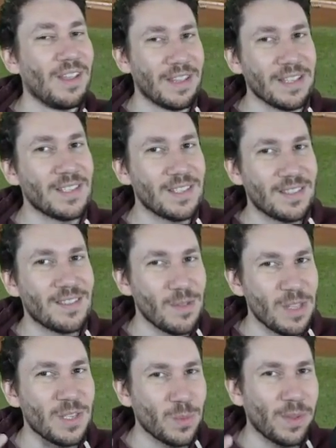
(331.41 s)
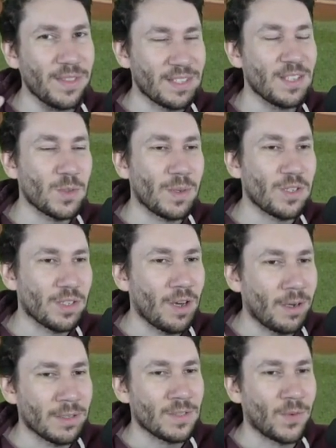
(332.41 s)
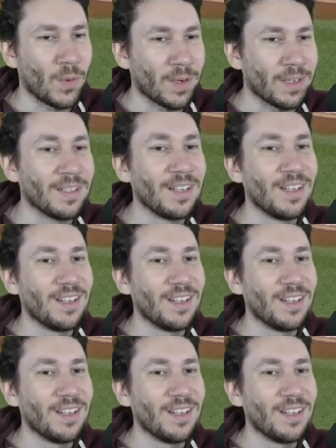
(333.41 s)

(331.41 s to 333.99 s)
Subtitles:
This is what the situation calls for.